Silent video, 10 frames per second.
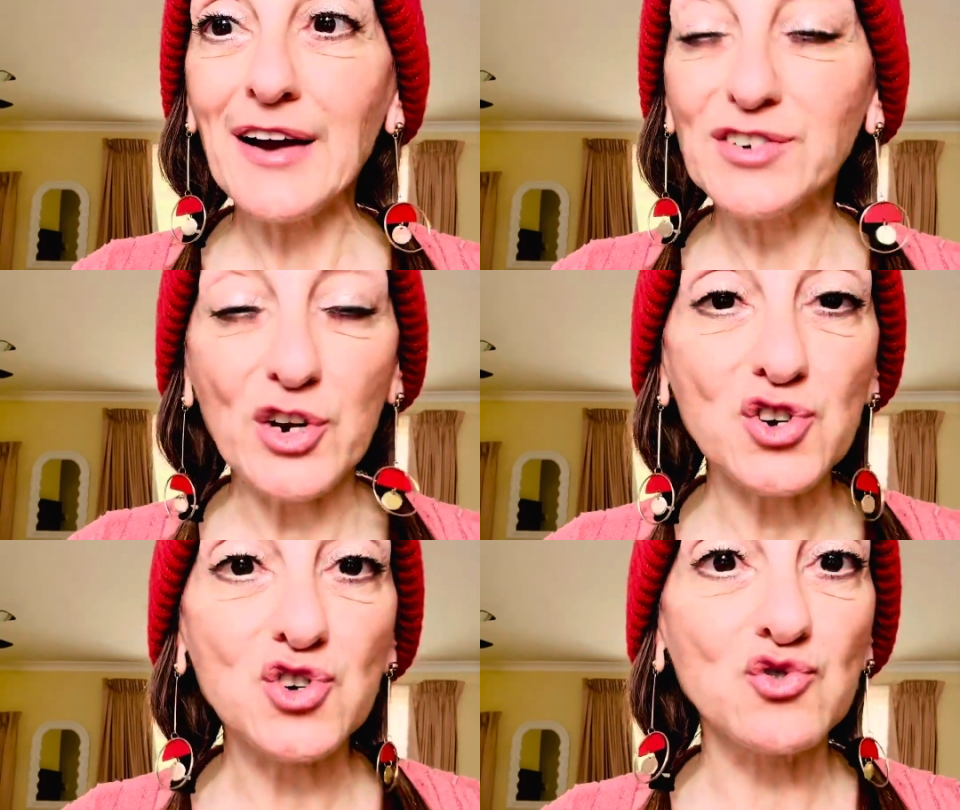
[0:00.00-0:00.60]

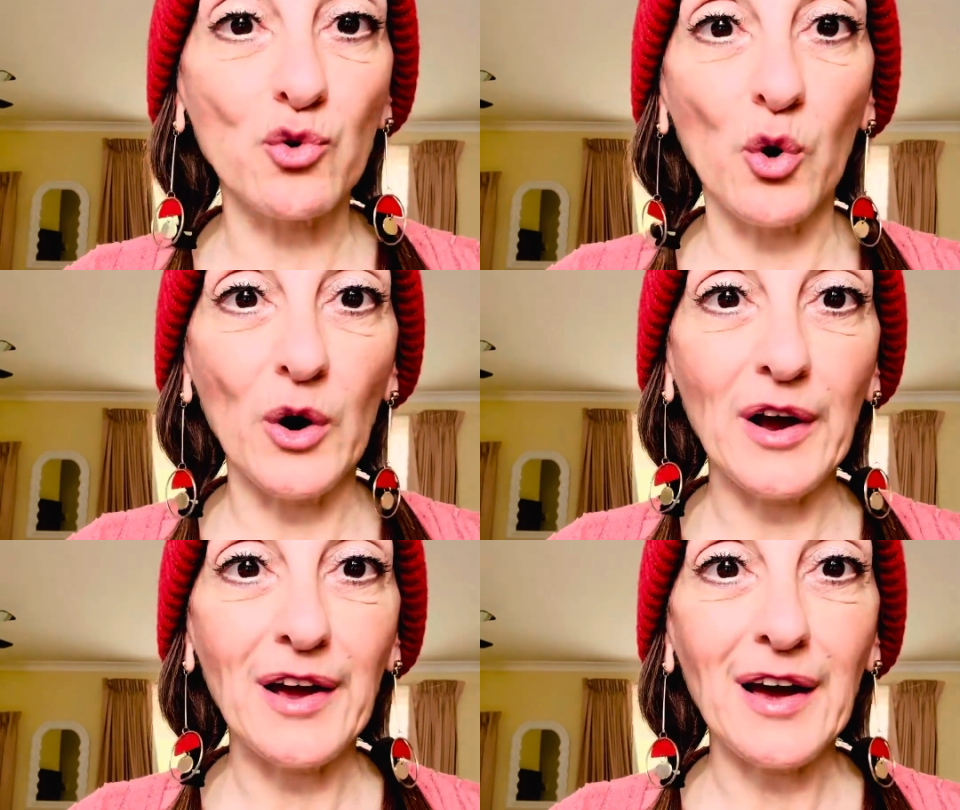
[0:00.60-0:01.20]

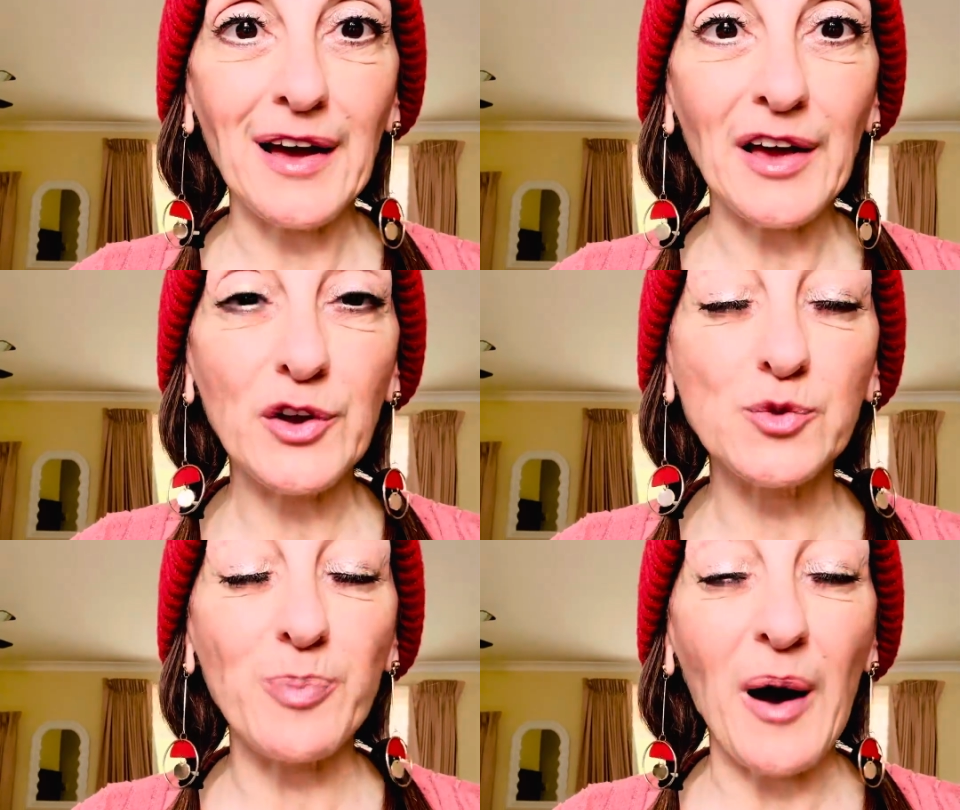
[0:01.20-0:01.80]
destroy
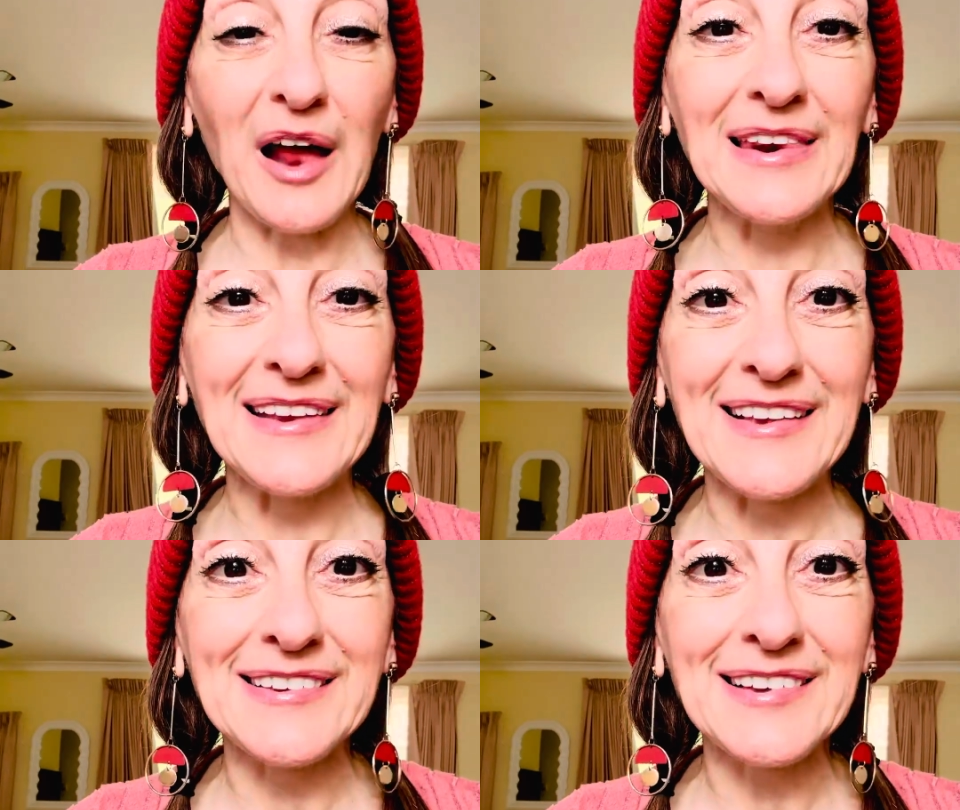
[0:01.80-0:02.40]

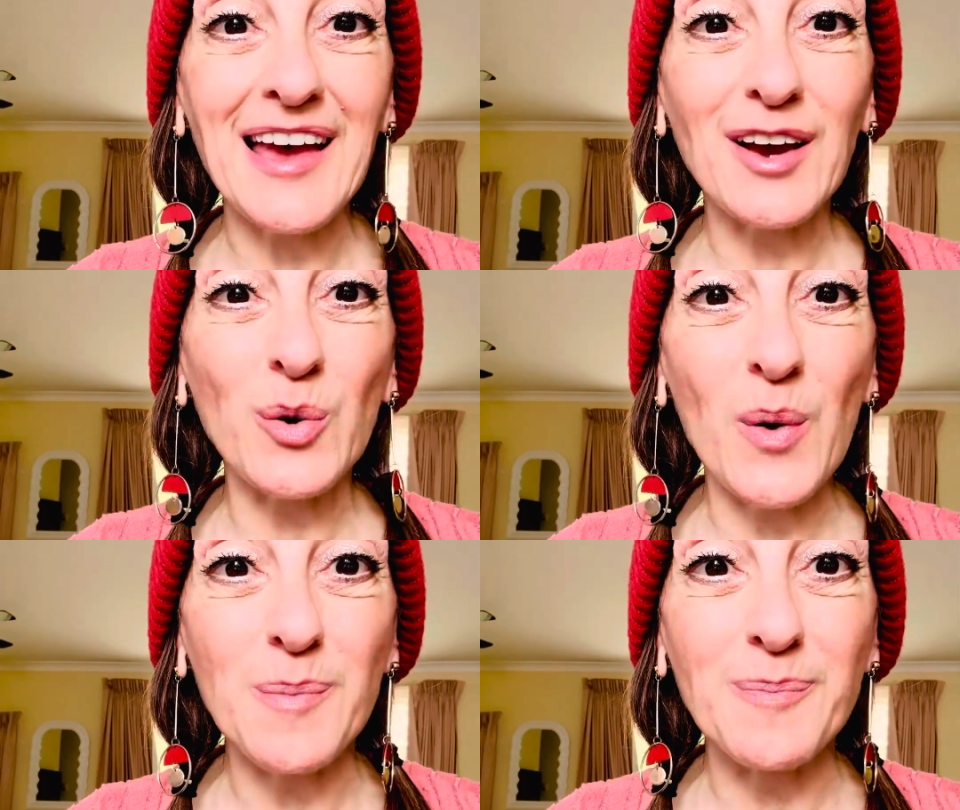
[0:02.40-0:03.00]
Hezbollah's
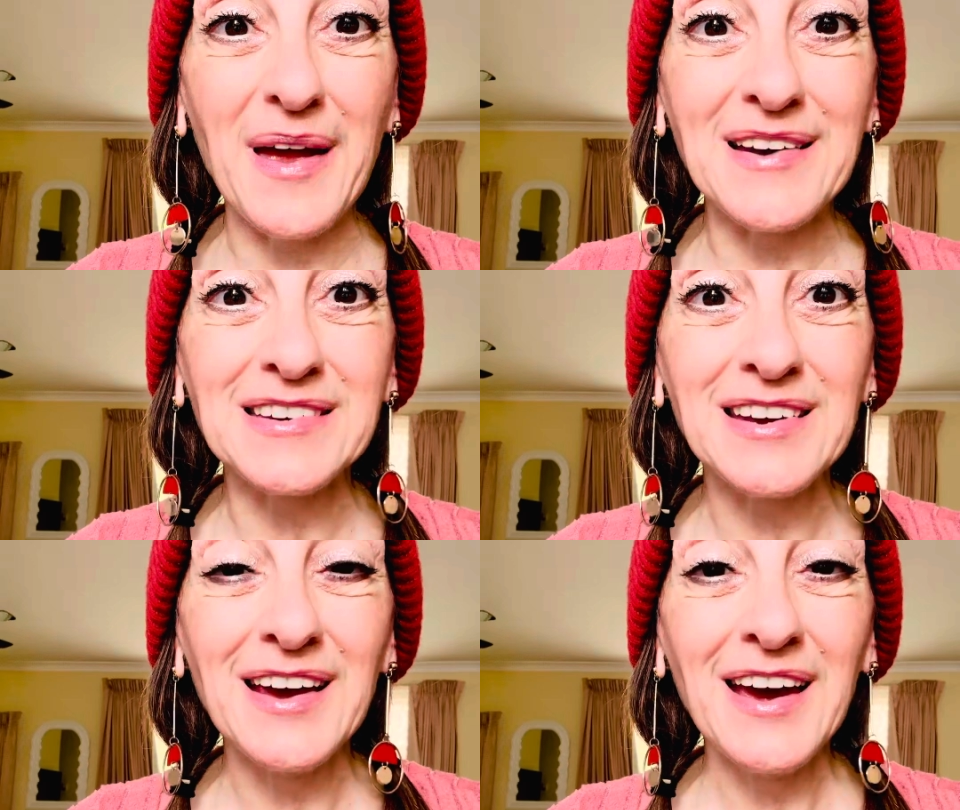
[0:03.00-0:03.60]
equipment,